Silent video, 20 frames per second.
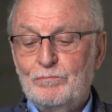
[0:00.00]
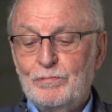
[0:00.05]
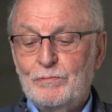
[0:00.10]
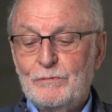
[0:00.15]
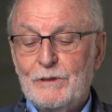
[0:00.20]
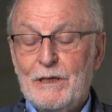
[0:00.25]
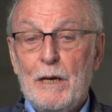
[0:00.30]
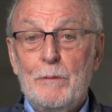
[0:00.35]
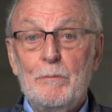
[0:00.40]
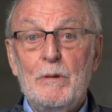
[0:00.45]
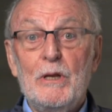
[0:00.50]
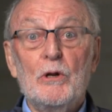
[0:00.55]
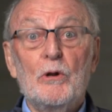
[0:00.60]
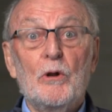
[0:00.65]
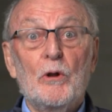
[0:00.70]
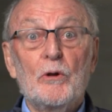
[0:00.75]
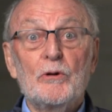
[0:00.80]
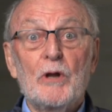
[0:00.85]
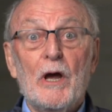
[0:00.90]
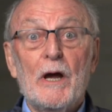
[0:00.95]
It came in
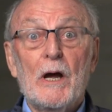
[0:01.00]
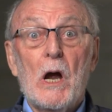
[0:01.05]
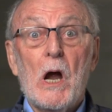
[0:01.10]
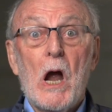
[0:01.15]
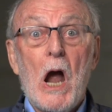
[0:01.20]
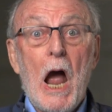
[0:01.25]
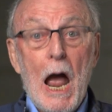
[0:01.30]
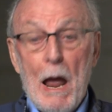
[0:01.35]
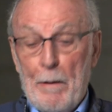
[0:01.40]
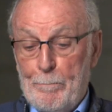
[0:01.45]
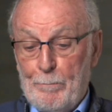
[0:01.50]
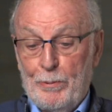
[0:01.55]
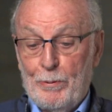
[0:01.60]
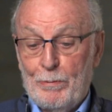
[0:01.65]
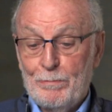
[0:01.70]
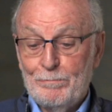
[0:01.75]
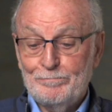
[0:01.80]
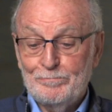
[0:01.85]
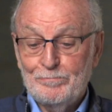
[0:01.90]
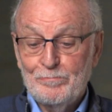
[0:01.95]
on our app.
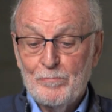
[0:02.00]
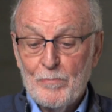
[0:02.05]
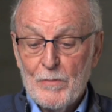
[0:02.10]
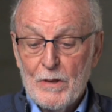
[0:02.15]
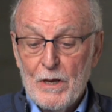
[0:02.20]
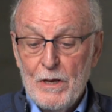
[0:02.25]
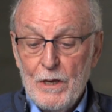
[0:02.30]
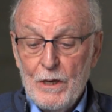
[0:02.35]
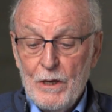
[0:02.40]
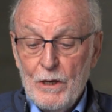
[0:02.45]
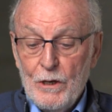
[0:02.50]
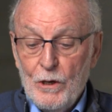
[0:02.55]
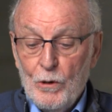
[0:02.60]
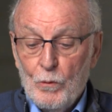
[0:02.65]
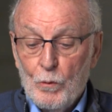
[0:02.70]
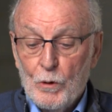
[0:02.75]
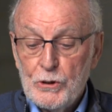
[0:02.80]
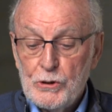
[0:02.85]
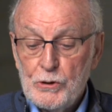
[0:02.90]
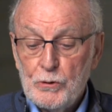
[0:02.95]

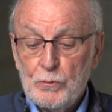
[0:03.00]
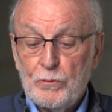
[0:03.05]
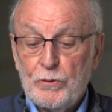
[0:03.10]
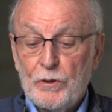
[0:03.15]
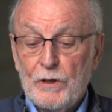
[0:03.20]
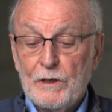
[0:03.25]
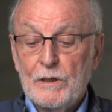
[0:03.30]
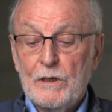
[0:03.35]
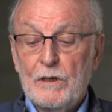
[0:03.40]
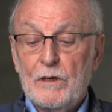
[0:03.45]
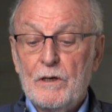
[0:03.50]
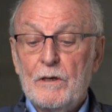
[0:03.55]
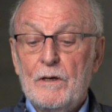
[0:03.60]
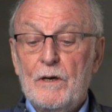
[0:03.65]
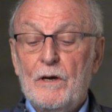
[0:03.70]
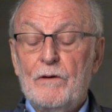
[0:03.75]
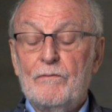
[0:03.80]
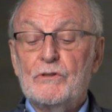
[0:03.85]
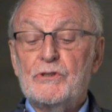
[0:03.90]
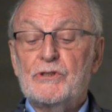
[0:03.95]
What do you think
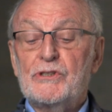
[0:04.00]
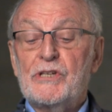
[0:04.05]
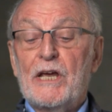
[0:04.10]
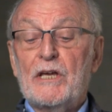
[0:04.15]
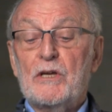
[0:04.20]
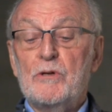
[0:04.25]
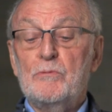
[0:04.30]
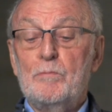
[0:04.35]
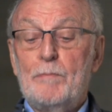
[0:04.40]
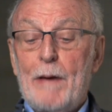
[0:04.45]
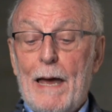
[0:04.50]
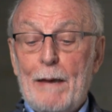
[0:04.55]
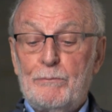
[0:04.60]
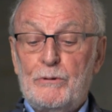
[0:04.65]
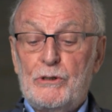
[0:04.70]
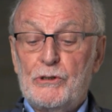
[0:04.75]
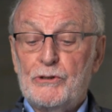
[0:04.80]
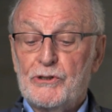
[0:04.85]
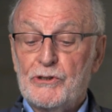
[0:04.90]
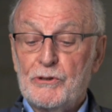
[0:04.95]
of a second
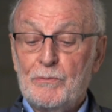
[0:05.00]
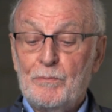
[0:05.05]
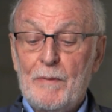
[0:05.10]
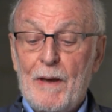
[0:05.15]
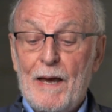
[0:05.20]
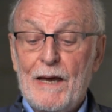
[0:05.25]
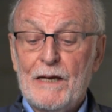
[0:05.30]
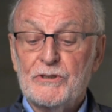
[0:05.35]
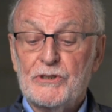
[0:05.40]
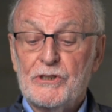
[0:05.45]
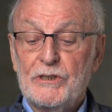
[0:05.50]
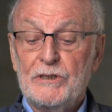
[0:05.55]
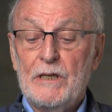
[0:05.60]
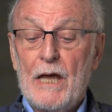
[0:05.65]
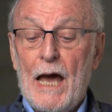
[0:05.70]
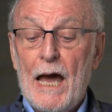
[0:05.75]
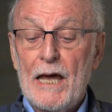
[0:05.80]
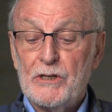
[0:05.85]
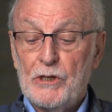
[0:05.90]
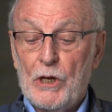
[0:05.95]
baptism as an
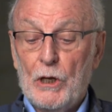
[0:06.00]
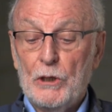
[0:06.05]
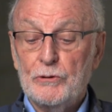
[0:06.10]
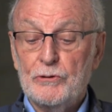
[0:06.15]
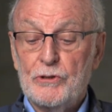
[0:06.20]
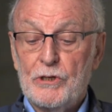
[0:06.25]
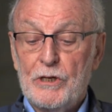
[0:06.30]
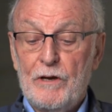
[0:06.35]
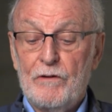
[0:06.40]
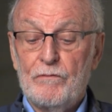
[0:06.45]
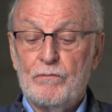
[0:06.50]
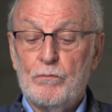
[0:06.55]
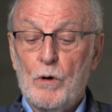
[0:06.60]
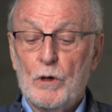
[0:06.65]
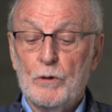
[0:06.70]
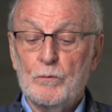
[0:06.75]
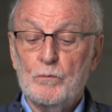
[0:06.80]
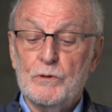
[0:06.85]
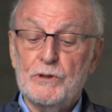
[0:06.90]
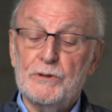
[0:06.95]
adult if
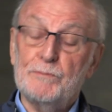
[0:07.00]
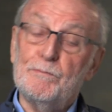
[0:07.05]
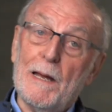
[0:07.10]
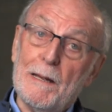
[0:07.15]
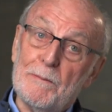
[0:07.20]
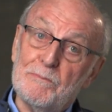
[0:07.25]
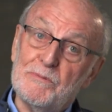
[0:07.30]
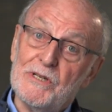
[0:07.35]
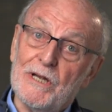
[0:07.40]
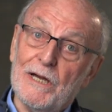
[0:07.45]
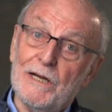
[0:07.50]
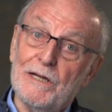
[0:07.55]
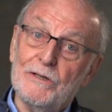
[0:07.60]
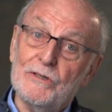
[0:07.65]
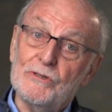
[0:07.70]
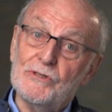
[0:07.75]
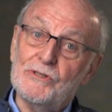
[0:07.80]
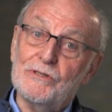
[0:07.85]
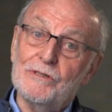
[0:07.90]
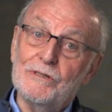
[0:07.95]
one was
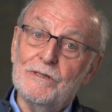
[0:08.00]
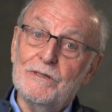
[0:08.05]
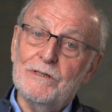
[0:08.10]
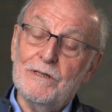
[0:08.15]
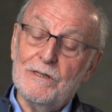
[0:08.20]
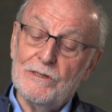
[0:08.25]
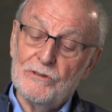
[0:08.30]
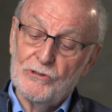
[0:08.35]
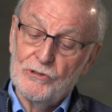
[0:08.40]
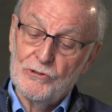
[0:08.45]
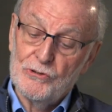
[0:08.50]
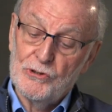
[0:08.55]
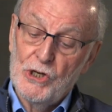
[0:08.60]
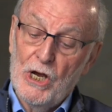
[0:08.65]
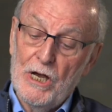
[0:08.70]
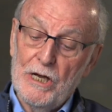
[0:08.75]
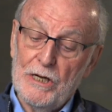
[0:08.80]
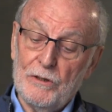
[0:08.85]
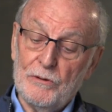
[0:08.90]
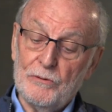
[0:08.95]
baptized as a
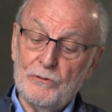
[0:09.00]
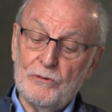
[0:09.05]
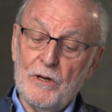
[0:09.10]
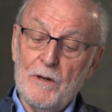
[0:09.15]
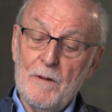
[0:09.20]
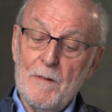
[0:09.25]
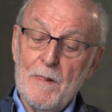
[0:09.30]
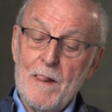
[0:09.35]
child?